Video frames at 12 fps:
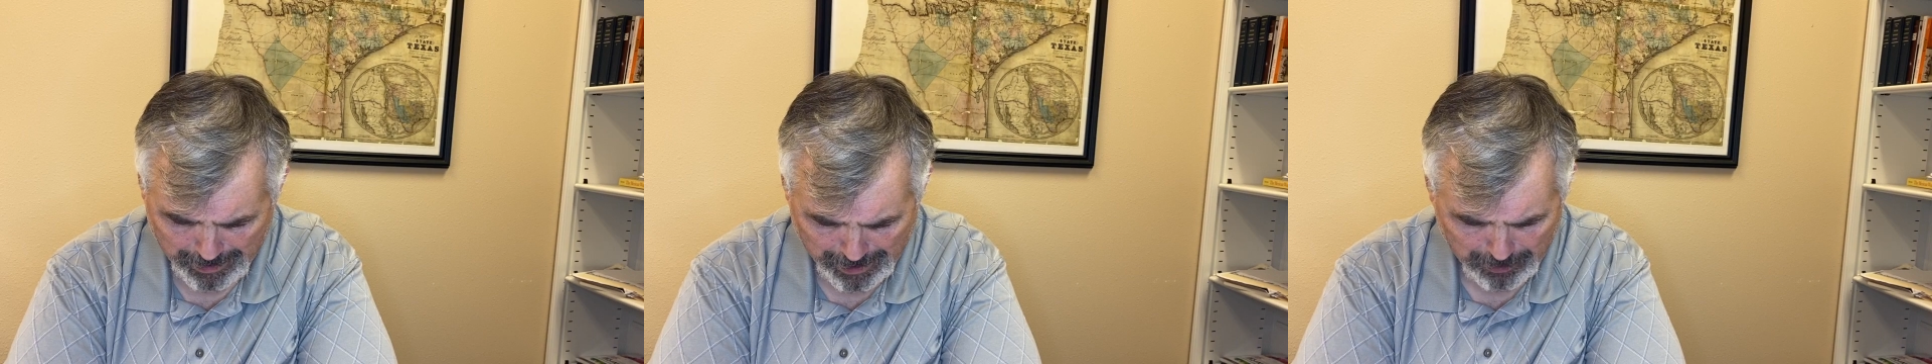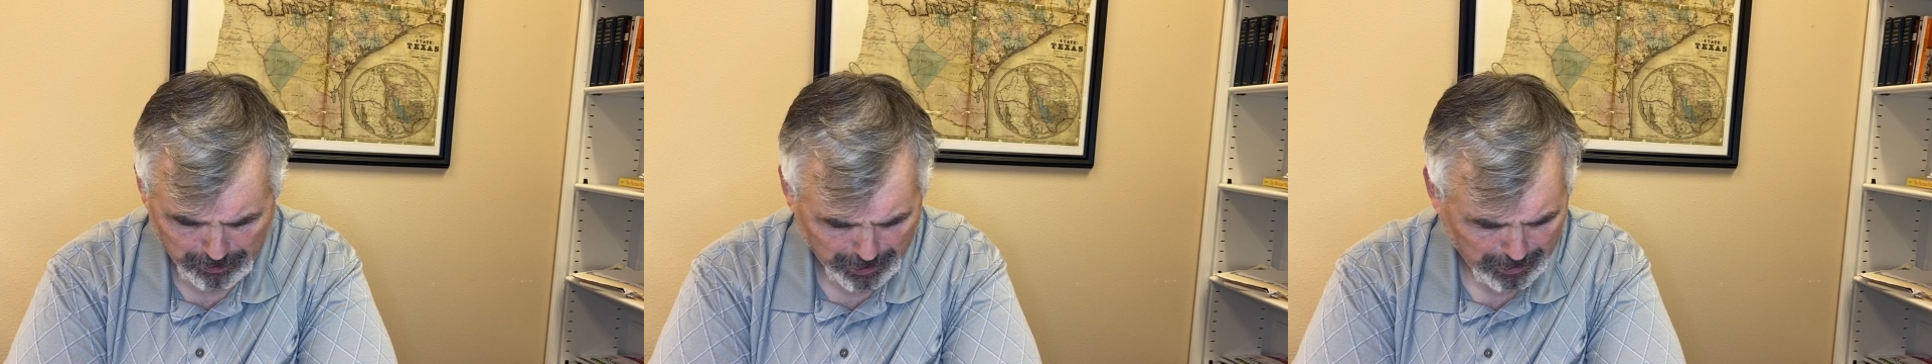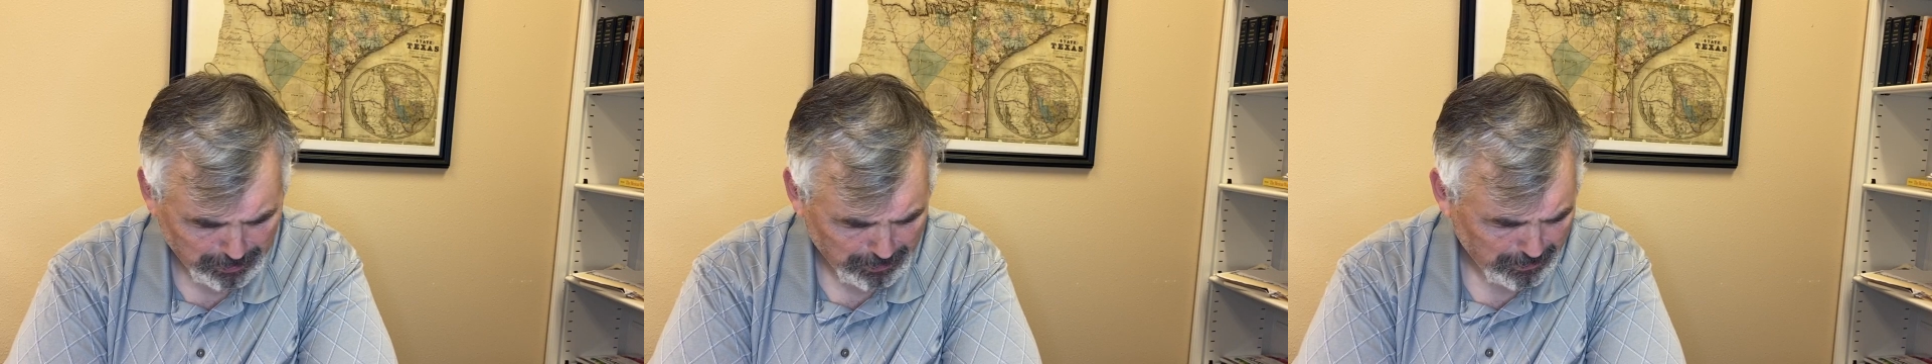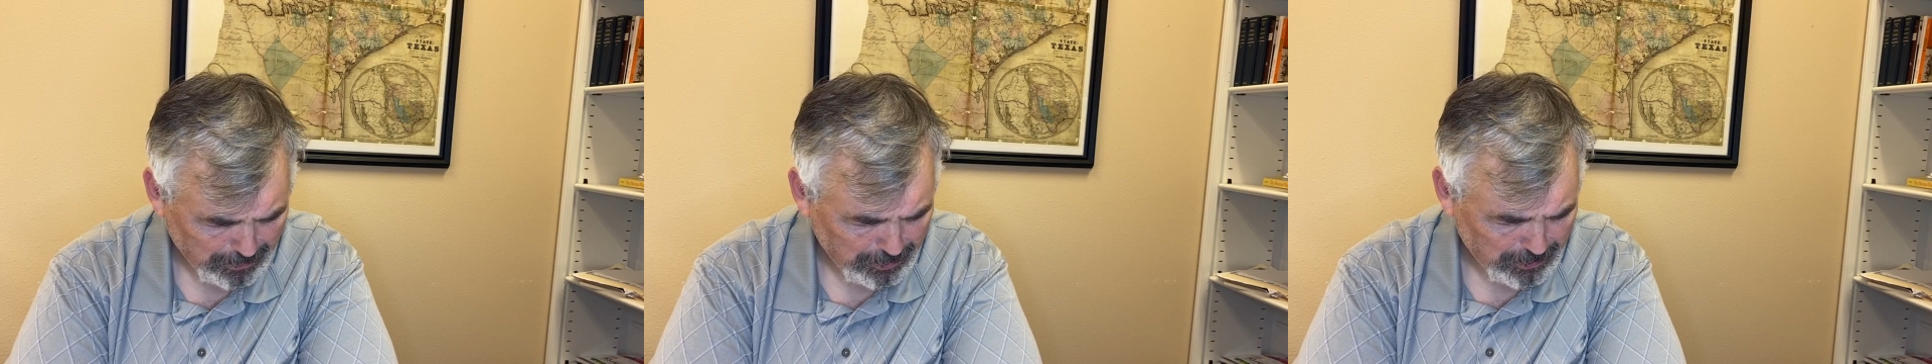And then
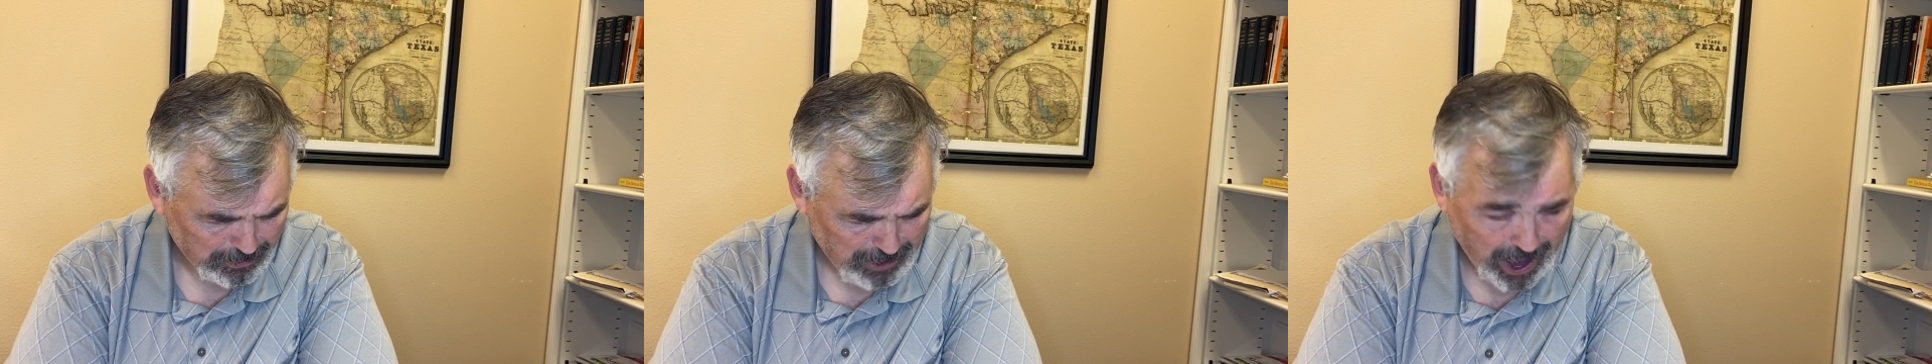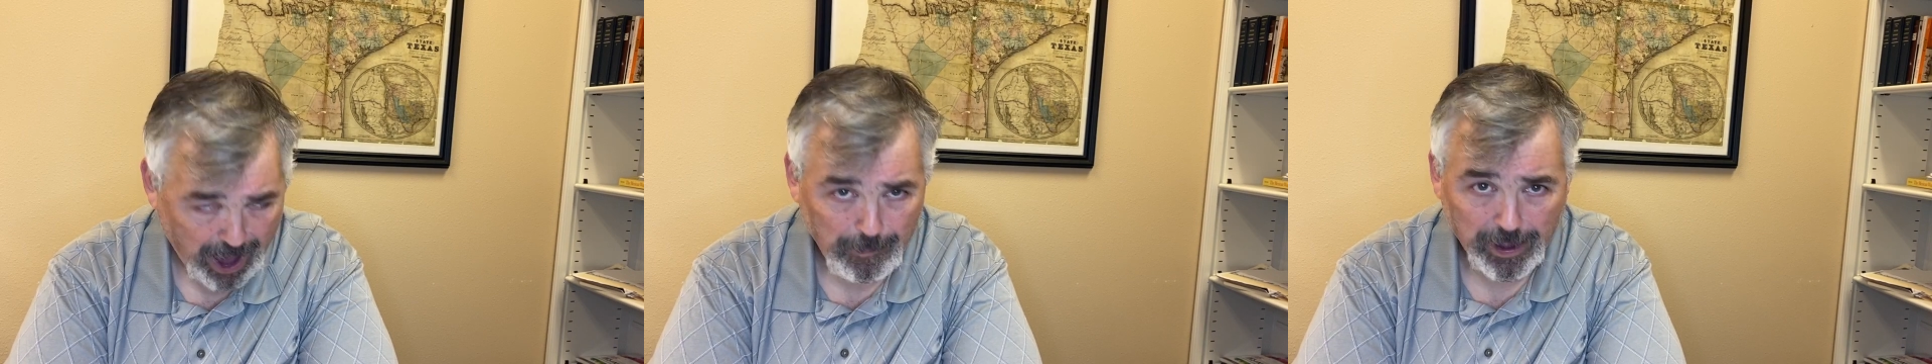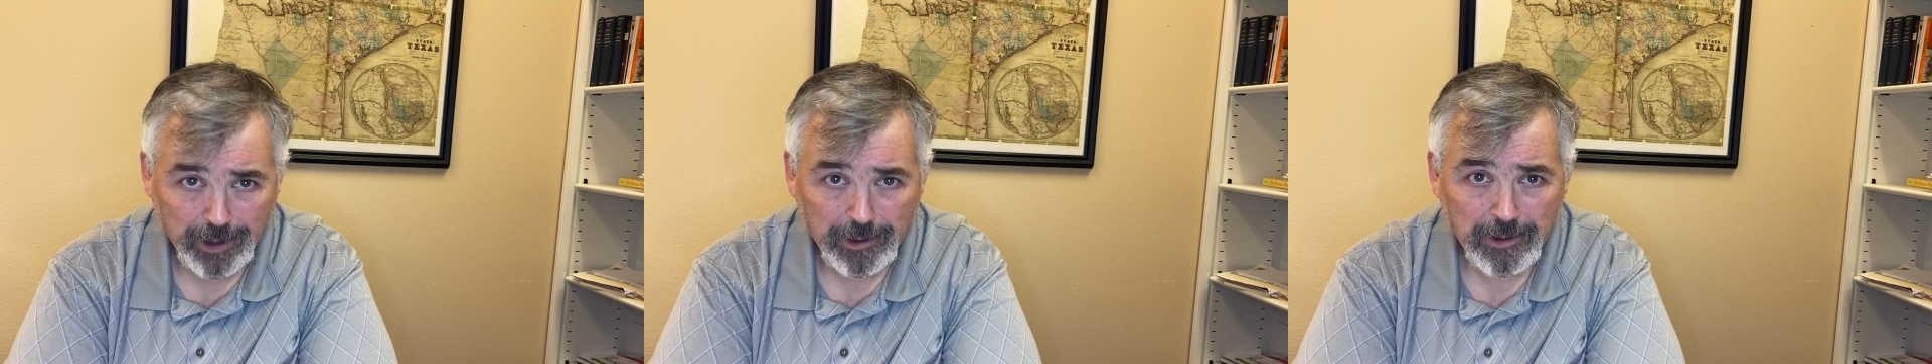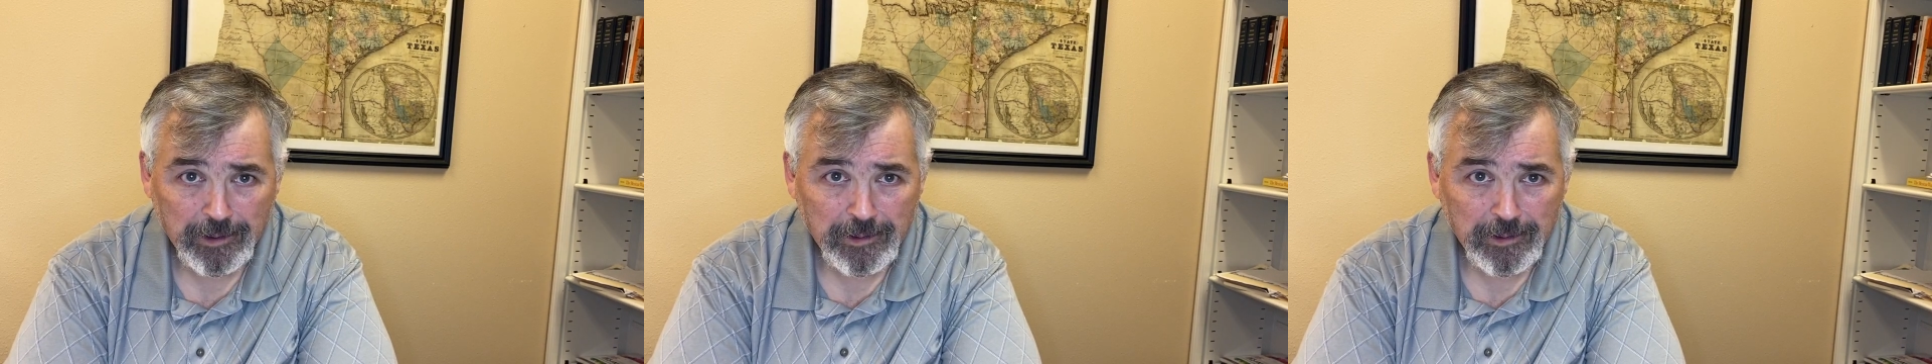the timing